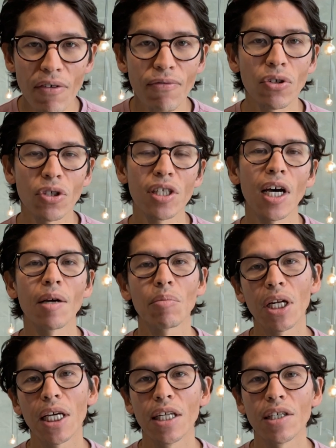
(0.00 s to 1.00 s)
full-time
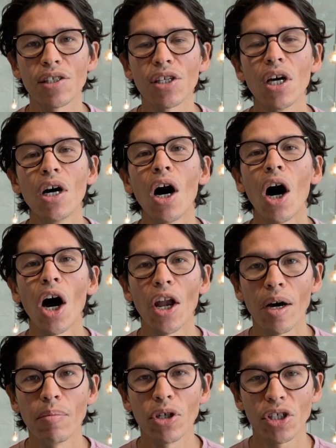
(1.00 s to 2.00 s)
cleaners on
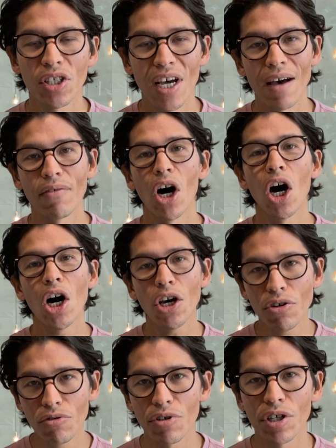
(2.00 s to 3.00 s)
our books to have one
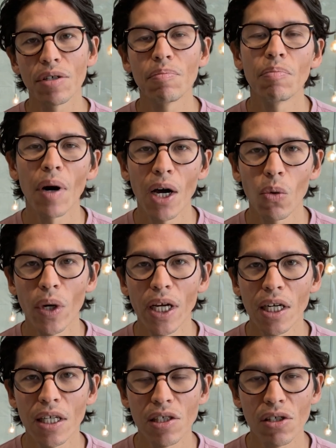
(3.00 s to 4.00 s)
hundred
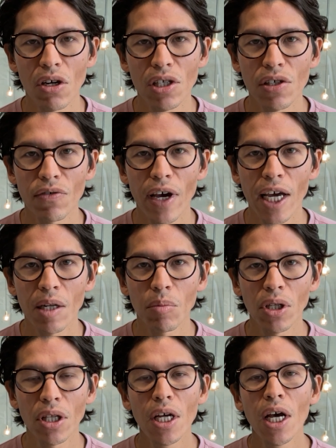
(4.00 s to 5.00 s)
bi-weekly slots
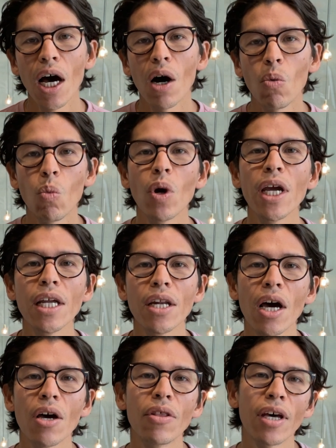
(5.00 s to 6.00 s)
available. And we
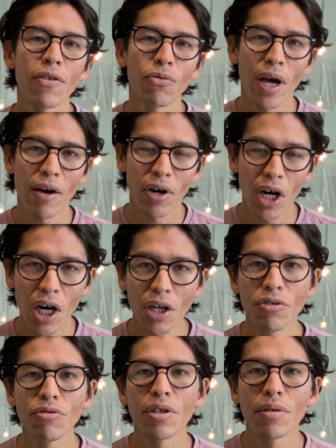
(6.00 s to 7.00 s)
know that if we have one
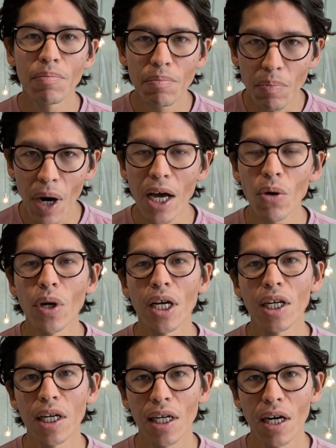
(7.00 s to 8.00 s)
hundred
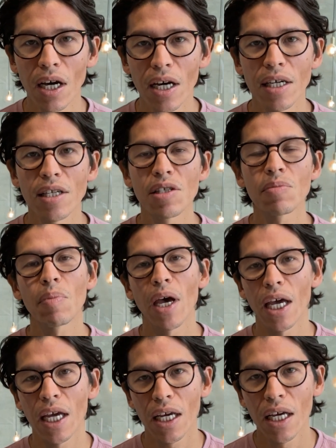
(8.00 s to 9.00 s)
bi-weekly clients
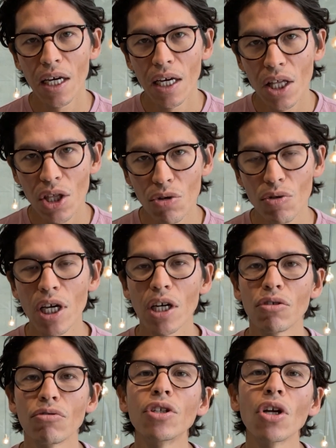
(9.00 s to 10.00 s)
paying three
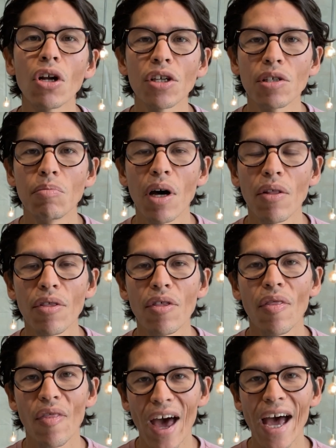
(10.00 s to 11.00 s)
hundred dollars a month,
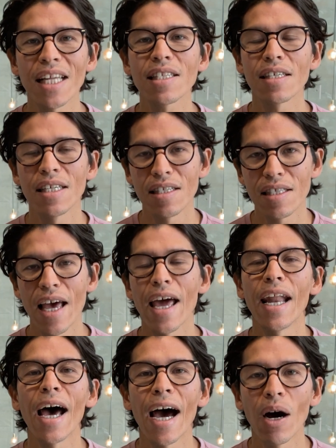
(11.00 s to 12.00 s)
that is then
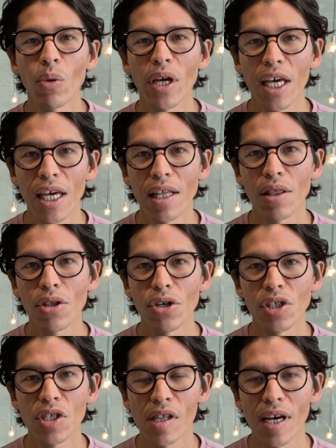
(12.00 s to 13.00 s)
how we hit
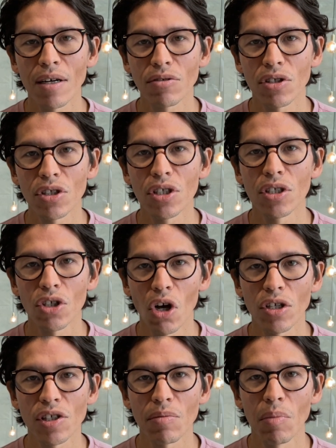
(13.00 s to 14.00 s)
thirty thousand
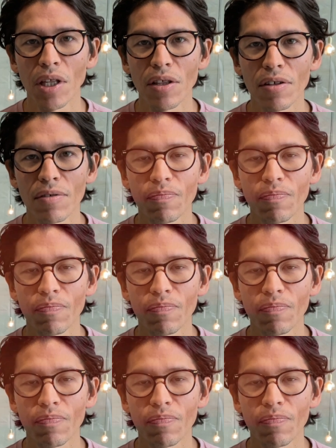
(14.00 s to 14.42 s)
dollars a month.